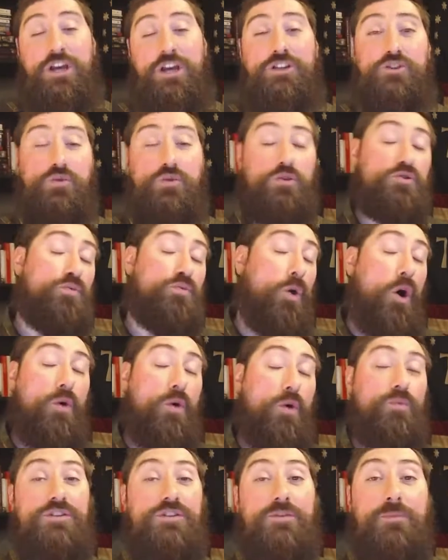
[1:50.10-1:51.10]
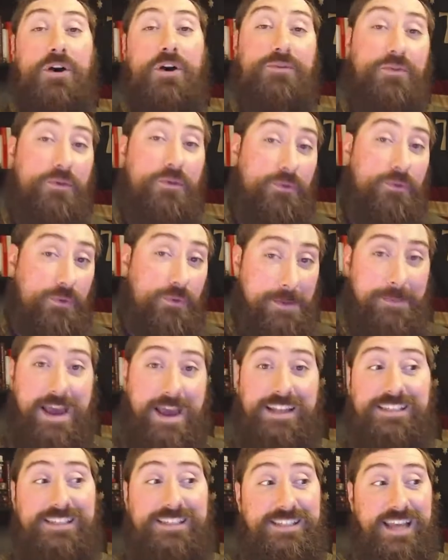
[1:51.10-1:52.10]
George Walton was among among the three
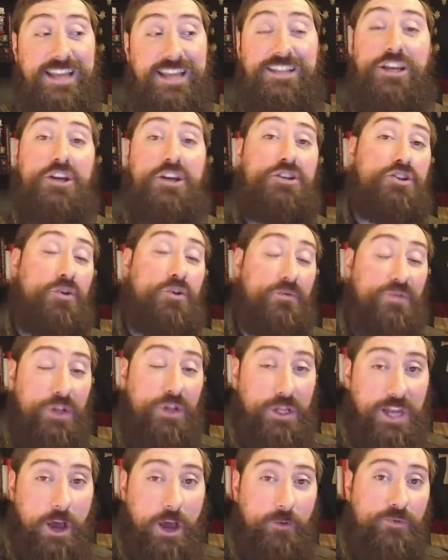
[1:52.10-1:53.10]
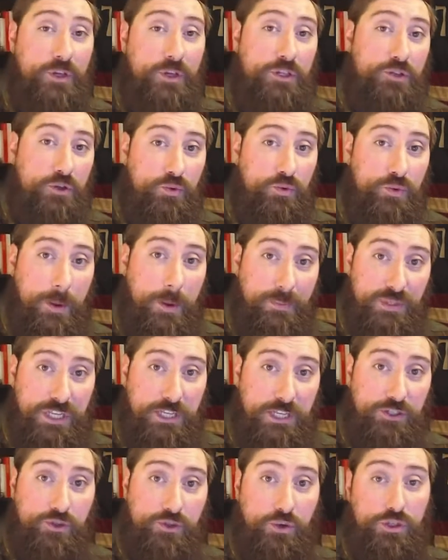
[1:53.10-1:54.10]
men sent to Philadelphia to
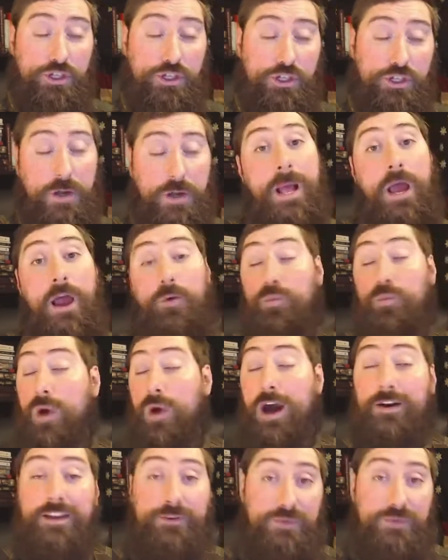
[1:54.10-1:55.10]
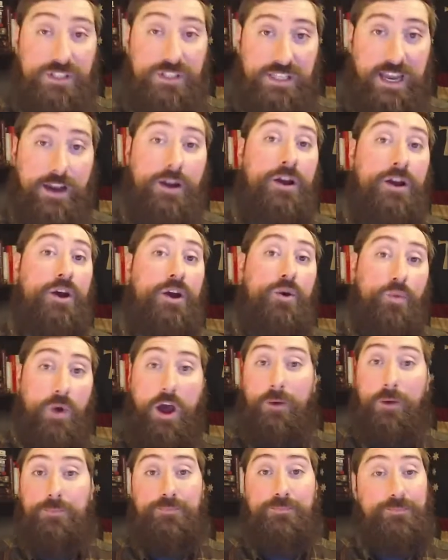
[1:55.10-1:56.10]
represent Georgia. And while he was there,
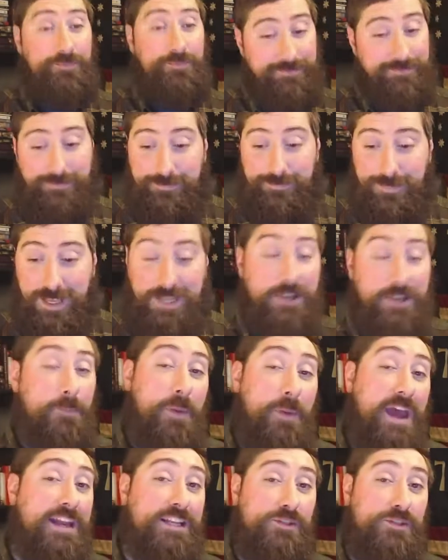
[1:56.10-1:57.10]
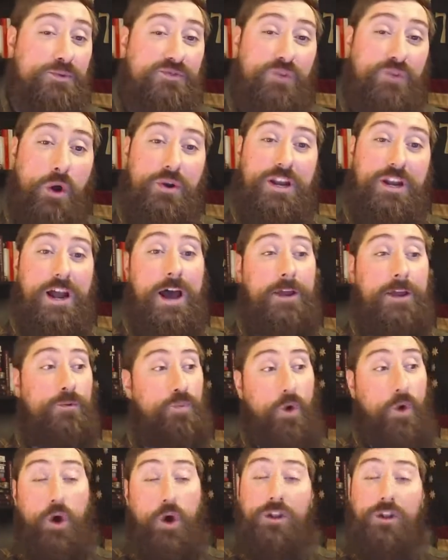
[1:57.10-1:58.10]
well, independence was voted on.
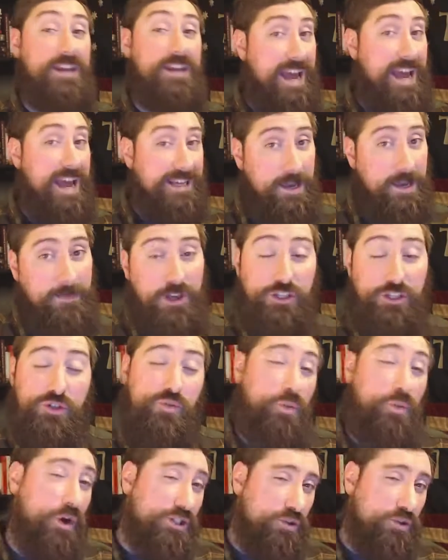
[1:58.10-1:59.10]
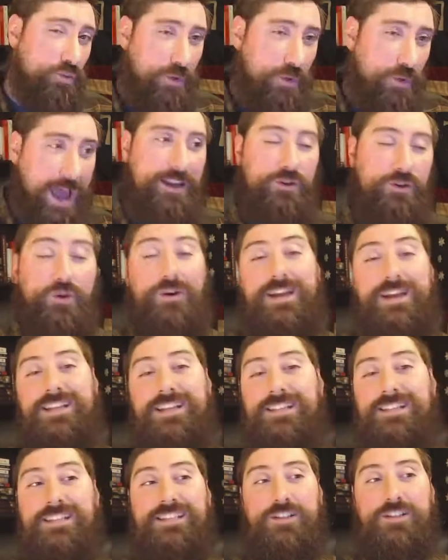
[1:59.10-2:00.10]
Walton, as I mentioned, was a radical and
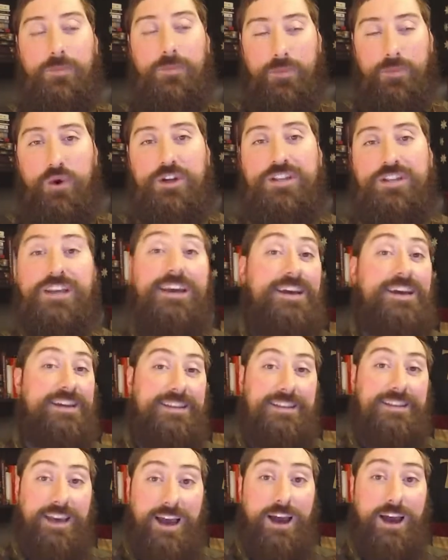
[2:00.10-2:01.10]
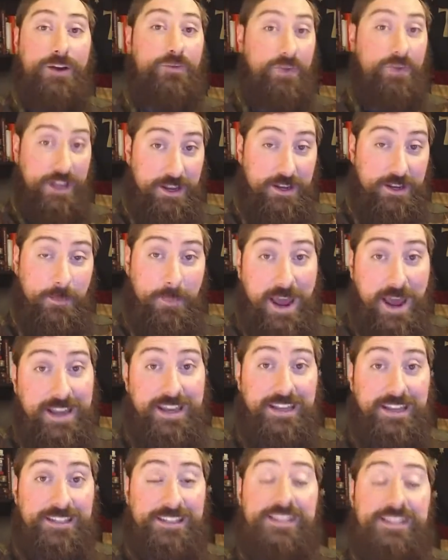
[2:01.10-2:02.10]
did support the independence